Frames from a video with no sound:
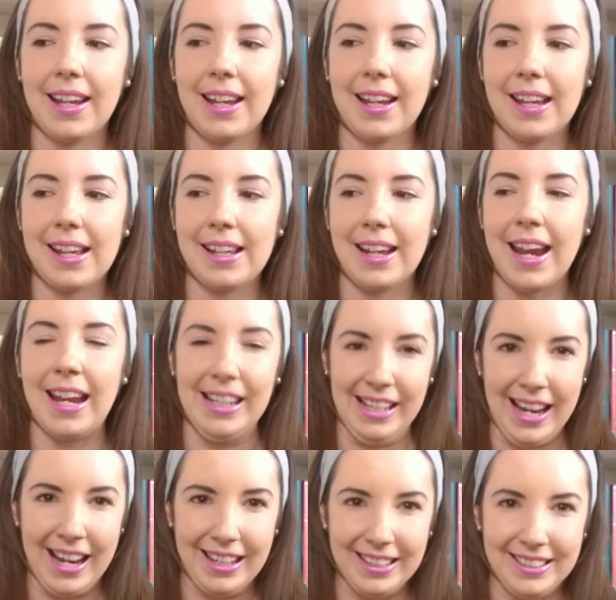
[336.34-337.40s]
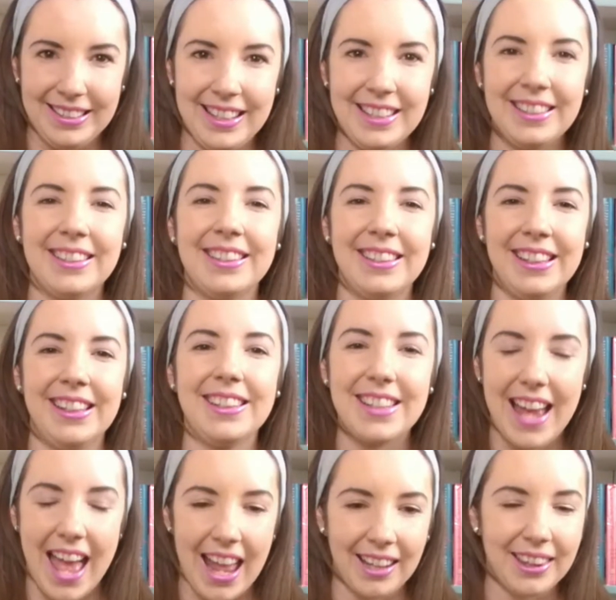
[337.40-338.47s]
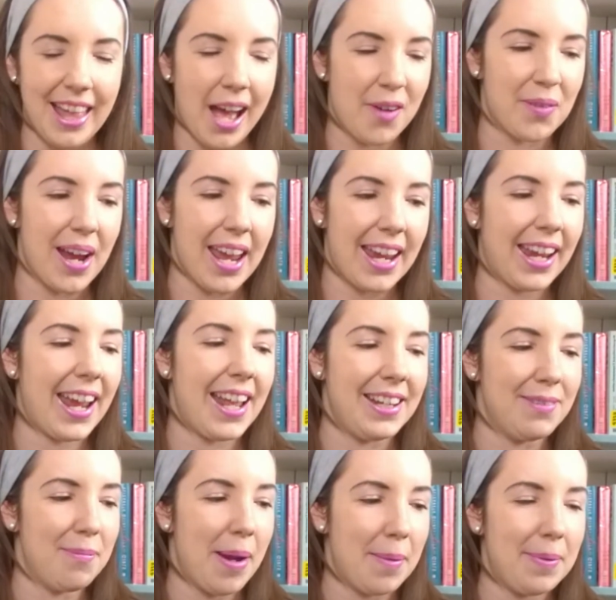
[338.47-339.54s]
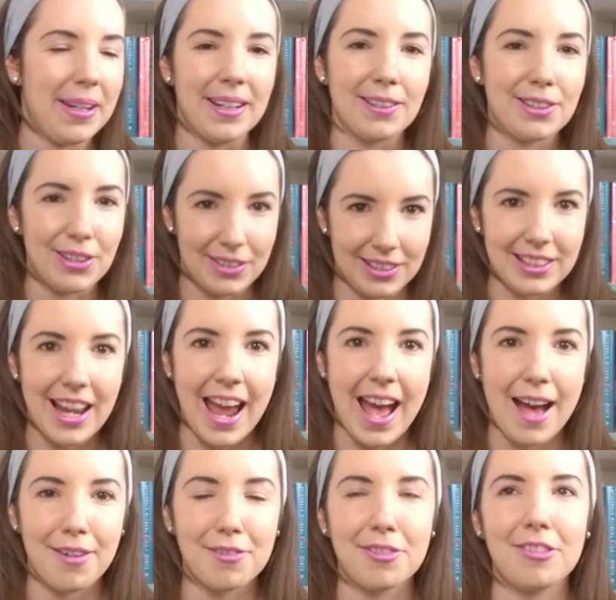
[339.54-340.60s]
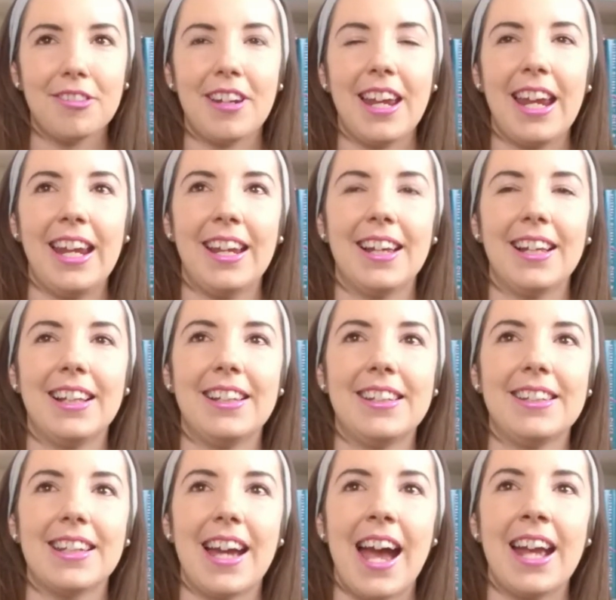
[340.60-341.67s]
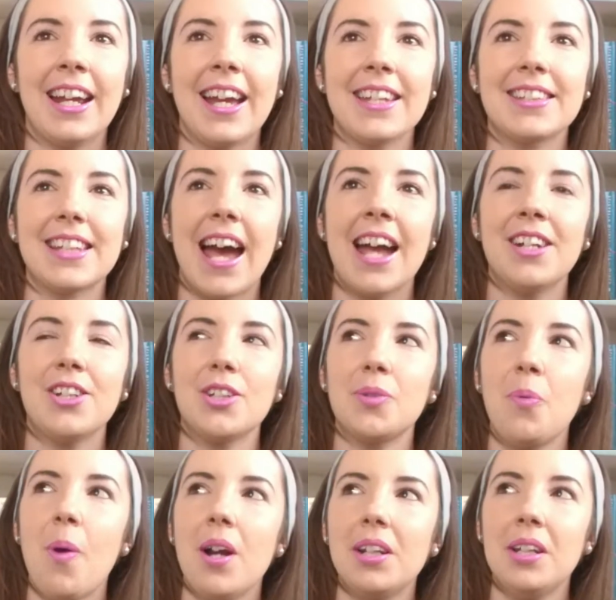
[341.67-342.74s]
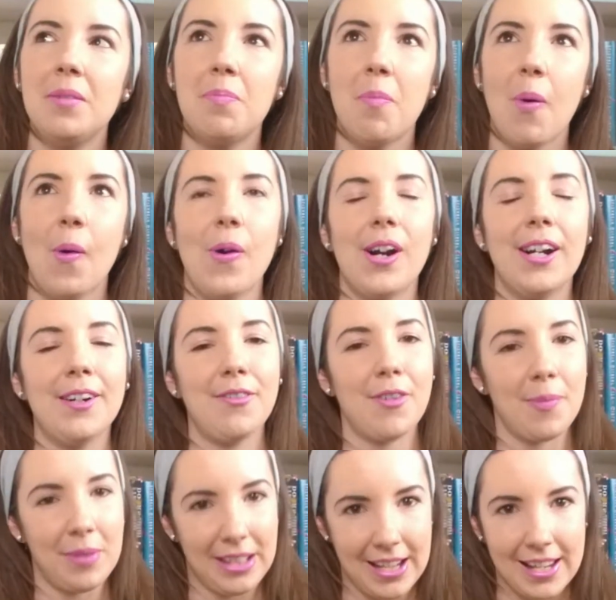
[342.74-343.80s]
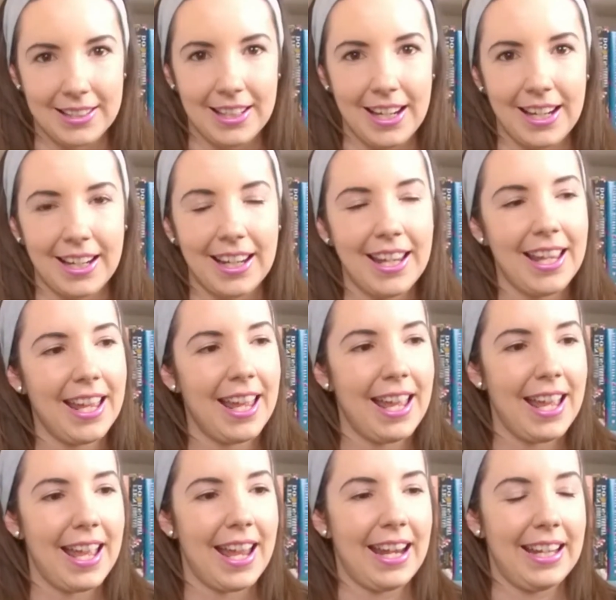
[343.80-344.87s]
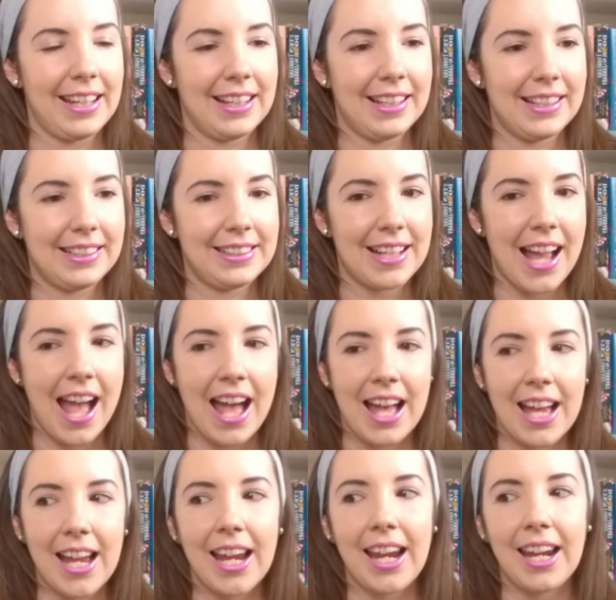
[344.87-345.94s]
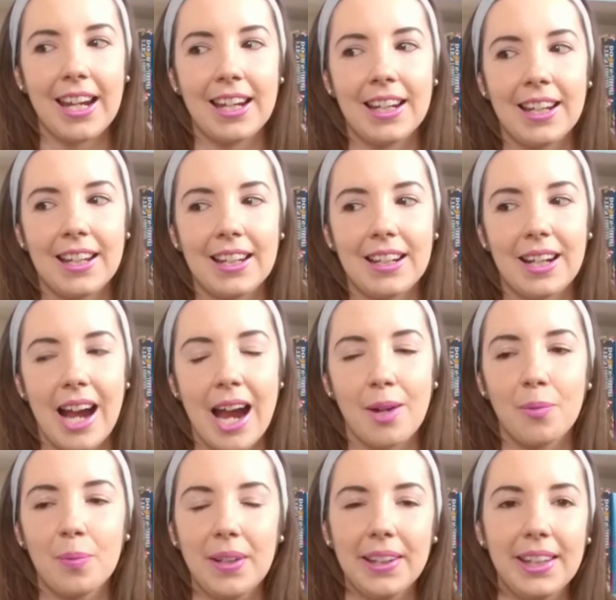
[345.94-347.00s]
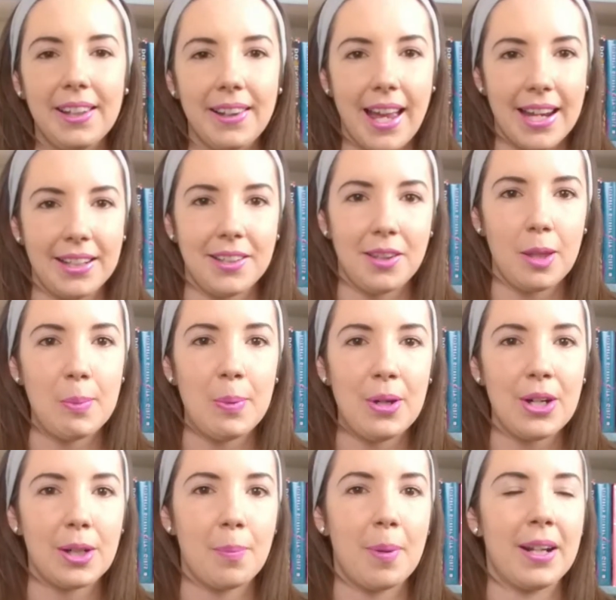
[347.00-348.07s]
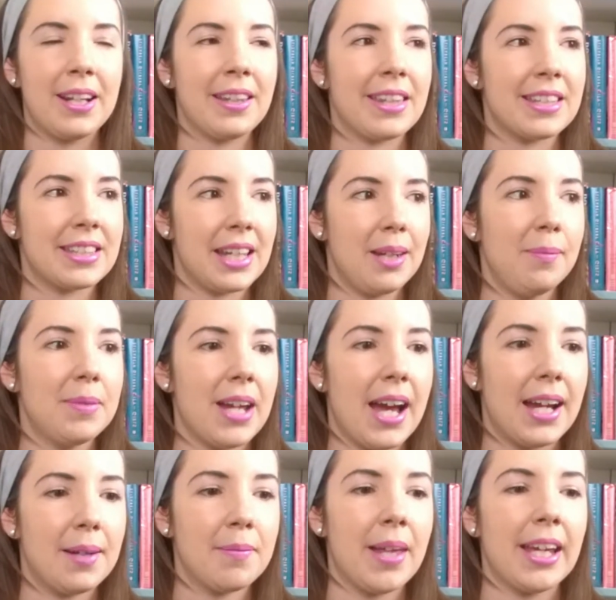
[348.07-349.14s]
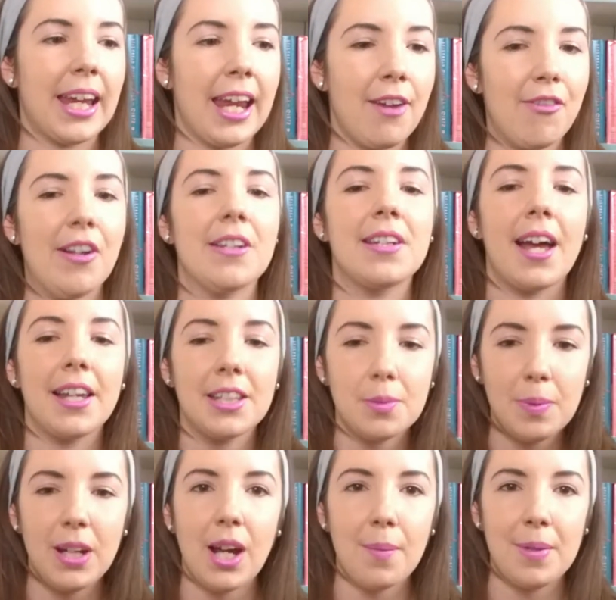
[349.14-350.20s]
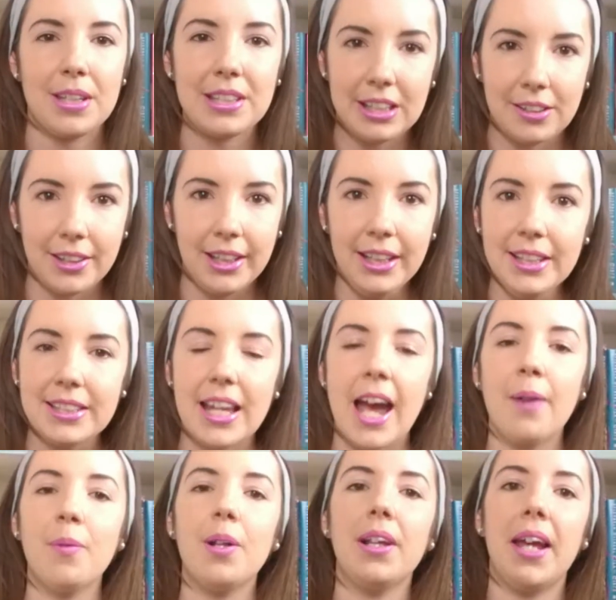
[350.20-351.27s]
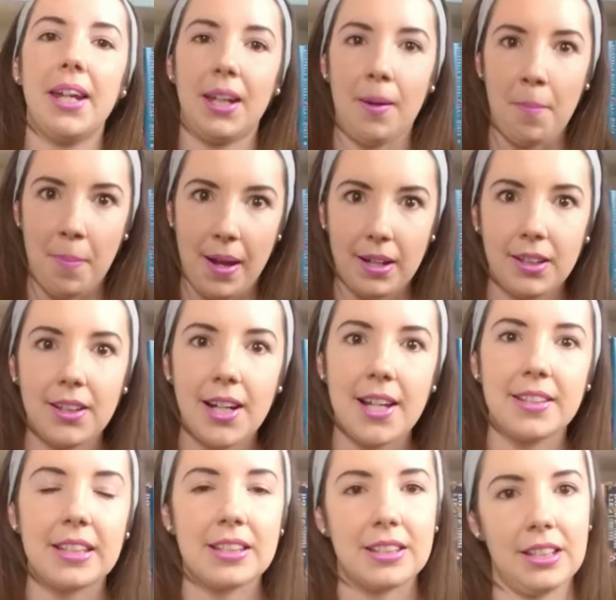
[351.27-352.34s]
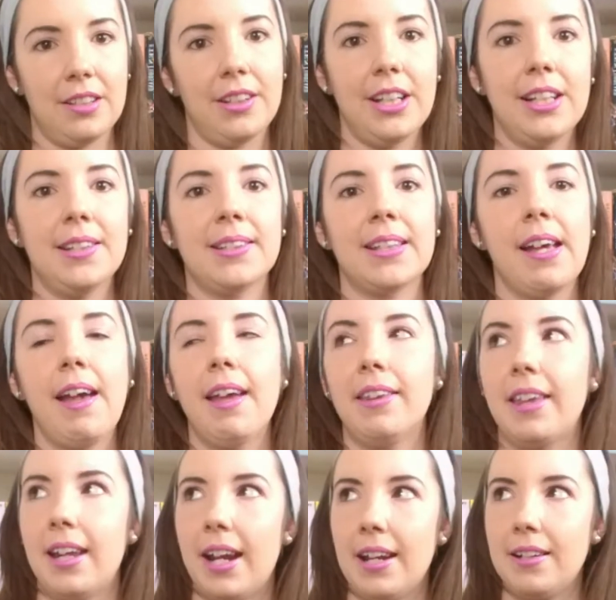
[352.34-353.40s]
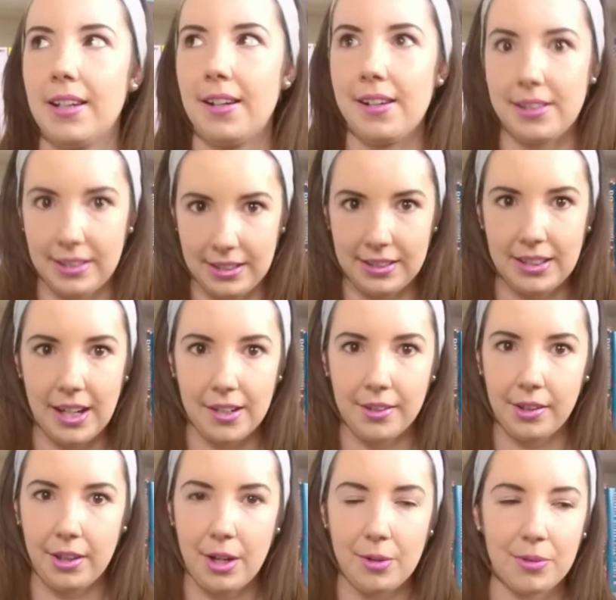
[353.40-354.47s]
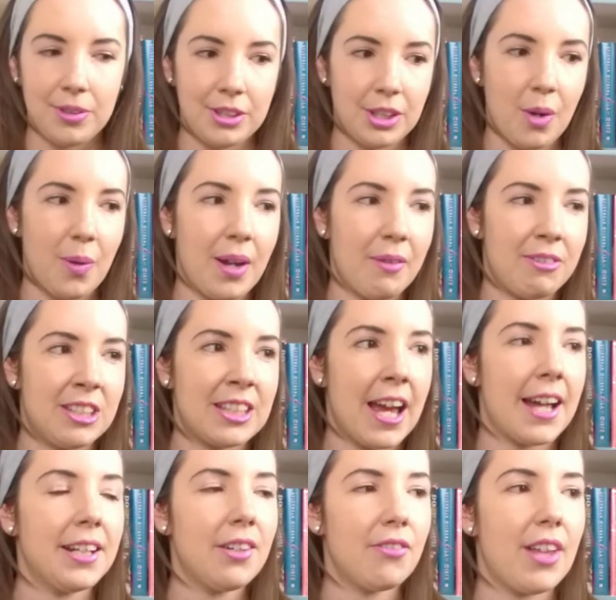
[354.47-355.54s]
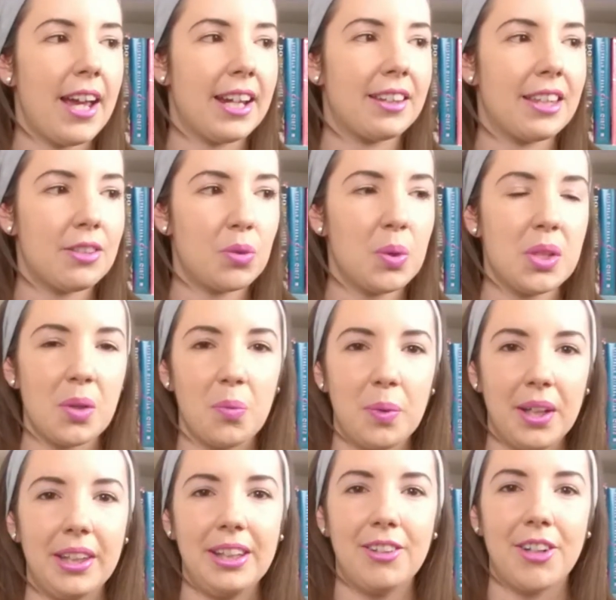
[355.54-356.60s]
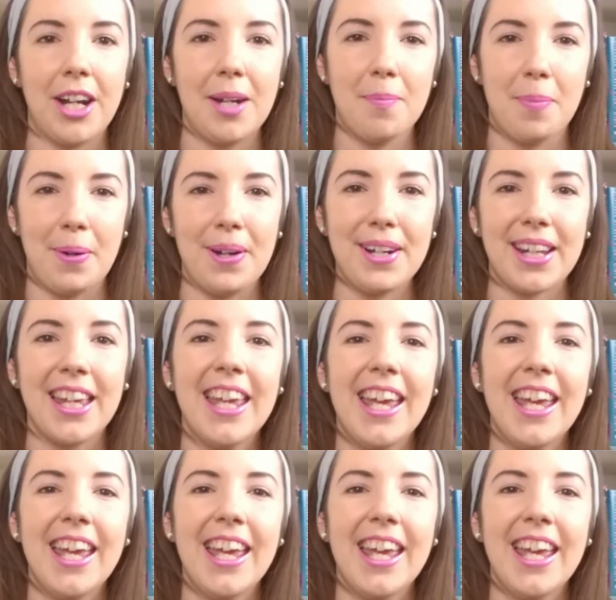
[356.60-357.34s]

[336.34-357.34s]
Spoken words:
it didn't need to end that way, and maybe it shouldn't have. And I guess I just wanted more from the ending. And I really liked the book, but at the same time, like, if it does become a series, I will like it better as a series than I did as a standalone. So it was kind of like, this was a really great book,